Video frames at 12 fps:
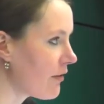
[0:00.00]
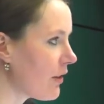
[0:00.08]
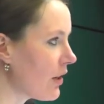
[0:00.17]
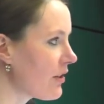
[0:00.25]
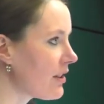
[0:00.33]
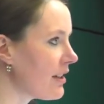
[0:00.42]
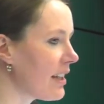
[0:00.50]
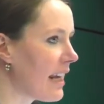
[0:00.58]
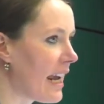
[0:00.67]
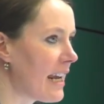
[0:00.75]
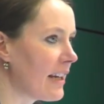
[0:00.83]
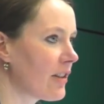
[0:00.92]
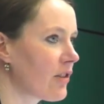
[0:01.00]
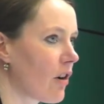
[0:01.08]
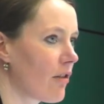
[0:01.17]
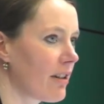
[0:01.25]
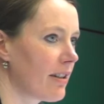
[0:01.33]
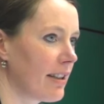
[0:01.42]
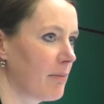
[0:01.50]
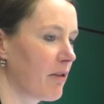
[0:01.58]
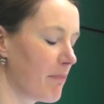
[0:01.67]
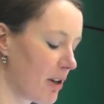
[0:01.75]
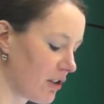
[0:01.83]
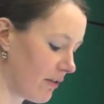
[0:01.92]
First is the ahistoricism
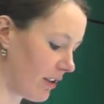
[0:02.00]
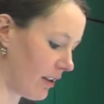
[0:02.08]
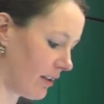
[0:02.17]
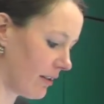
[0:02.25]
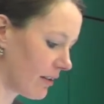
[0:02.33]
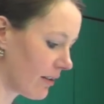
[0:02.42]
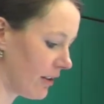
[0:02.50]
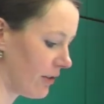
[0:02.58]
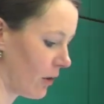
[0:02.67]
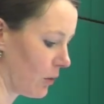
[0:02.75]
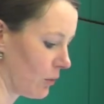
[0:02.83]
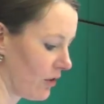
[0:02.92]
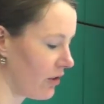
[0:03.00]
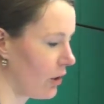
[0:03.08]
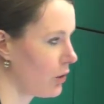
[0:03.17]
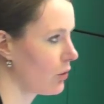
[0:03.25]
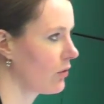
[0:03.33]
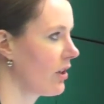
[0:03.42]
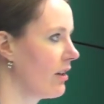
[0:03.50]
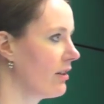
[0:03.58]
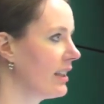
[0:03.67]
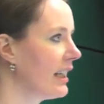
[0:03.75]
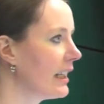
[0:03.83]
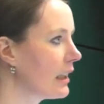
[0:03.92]
of much of the so-called social
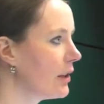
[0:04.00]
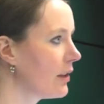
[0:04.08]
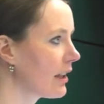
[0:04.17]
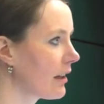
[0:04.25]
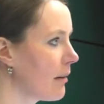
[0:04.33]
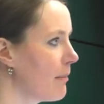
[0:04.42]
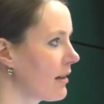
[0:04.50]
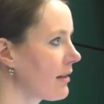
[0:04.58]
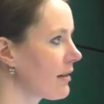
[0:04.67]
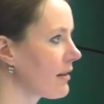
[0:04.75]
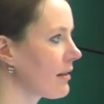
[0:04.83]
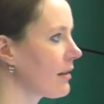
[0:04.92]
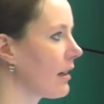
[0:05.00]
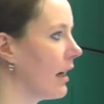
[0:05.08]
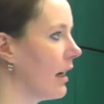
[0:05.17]
turn, including amongst